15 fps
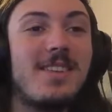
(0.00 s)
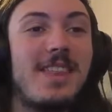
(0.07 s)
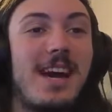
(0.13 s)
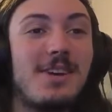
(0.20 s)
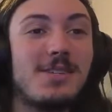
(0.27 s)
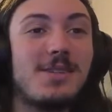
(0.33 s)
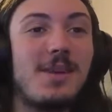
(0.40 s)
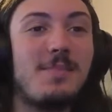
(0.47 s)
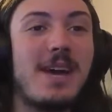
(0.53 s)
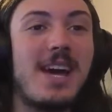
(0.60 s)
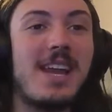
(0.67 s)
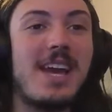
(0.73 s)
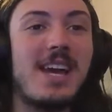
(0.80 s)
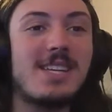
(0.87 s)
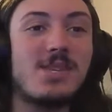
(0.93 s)
That was a
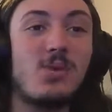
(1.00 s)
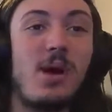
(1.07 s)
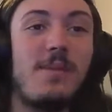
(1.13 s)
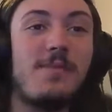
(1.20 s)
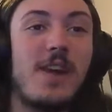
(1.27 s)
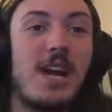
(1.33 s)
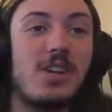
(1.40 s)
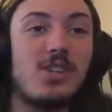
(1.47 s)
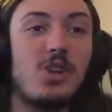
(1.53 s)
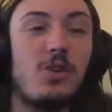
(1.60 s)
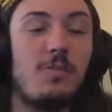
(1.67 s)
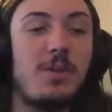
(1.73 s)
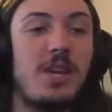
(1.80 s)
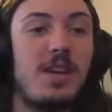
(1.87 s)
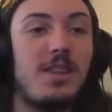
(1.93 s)
badass. Swampfire's
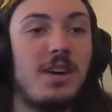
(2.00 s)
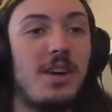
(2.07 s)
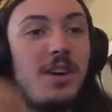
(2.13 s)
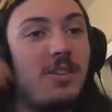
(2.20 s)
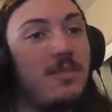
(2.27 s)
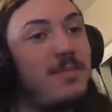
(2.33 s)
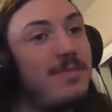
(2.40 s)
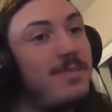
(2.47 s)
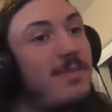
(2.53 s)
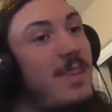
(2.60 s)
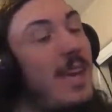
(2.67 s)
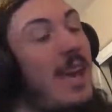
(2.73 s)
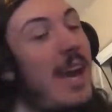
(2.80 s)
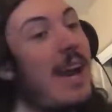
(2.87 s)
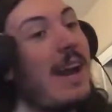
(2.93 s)
OP, though.
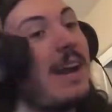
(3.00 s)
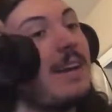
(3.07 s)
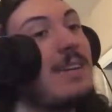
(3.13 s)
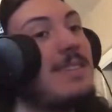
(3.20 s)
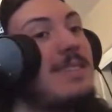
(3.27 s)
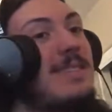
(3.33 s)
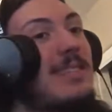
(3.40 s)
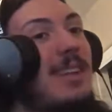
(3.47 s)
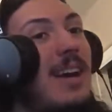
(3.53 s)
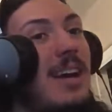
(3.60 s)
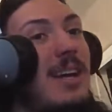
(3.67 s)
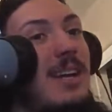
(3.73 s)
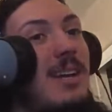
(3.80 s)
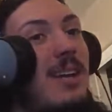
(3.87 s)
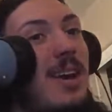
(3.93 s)
Yeah. I
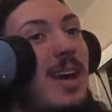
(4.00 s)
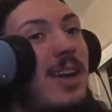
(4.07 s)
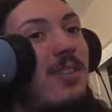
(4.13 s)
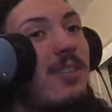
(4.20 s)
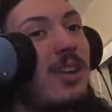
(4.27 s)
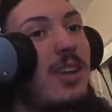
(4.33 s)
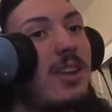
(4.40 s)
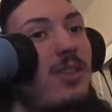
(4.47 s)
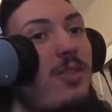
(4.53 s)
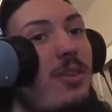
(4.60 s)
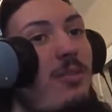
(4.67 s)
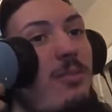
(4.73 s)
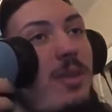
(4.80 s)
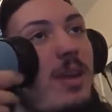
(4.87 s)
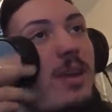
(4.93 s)
don't think you
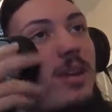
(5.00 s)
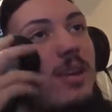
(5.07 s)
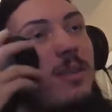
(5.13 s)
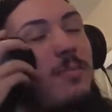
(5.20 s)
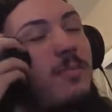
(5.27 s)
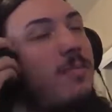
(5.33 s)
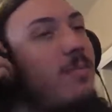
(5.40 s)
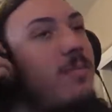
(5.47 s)
can beat him.